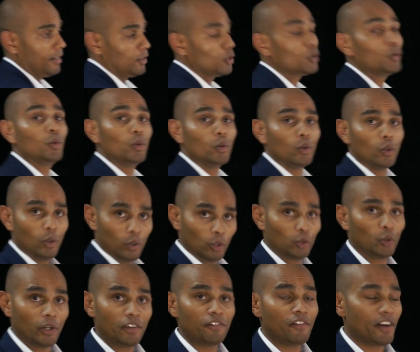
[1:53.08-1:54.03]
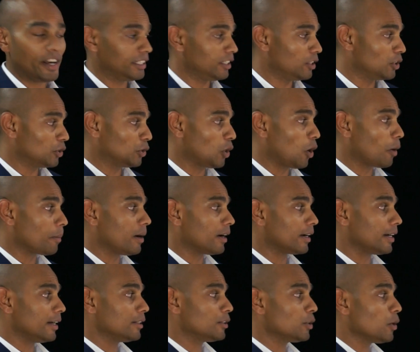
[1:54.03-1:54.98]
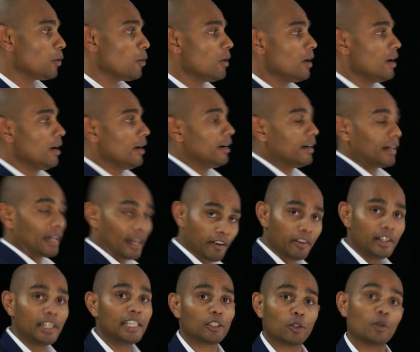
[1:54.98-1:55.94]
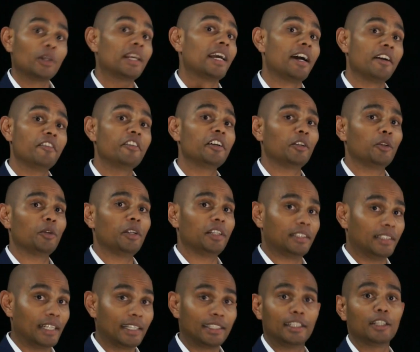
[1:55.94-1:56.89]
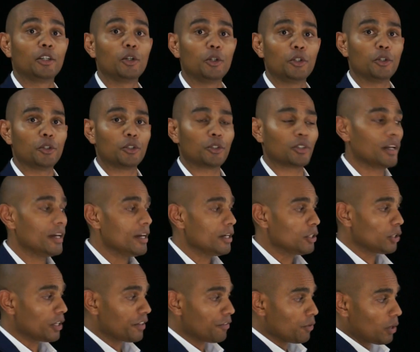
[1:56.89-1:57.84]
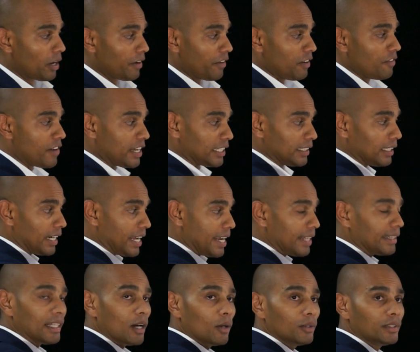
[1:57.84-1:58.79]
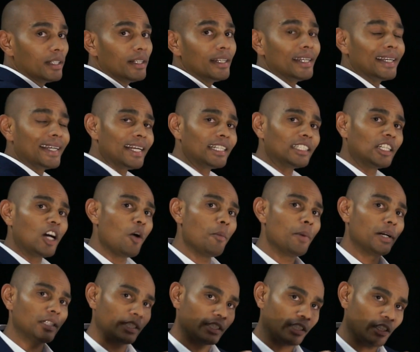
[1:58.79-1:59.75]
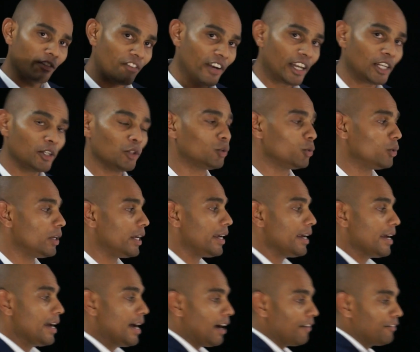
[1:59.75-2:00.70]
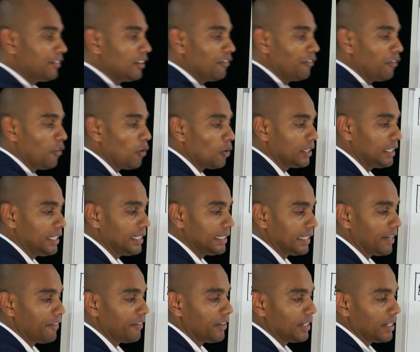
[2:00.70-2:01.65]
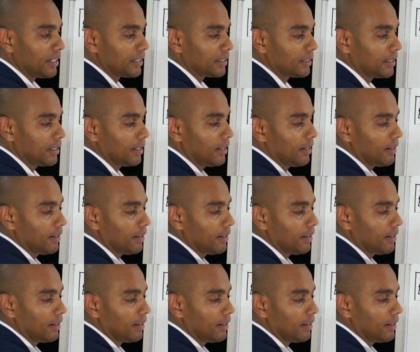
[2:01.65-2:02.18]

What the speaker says: to invest in the stock market. So currently it's only 100 units, that's the good news. So if you would have invested 8,000, guess how much is the value today after 47 years?